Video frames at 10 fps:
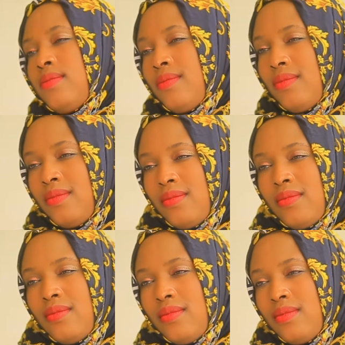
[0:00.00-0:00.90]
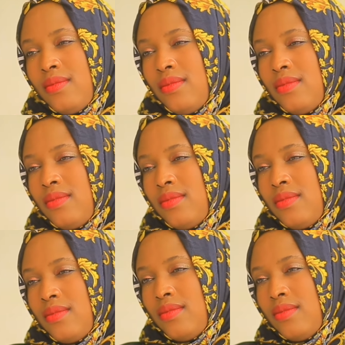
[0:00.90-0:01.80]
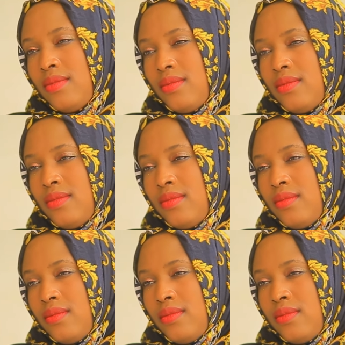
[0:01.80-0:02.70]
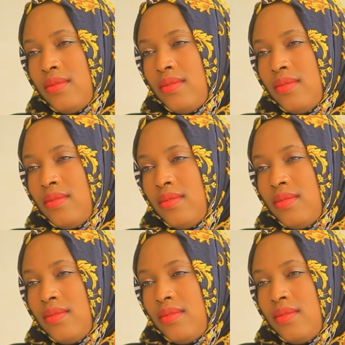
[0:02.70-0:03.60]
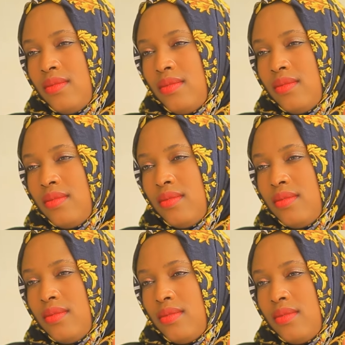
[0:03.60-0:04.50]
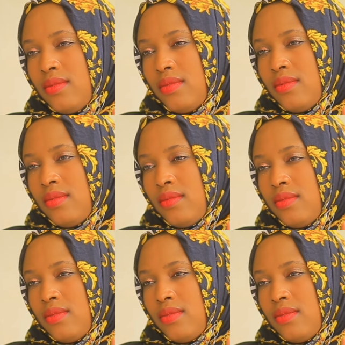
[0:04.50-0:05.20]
No one is speaking in this clip.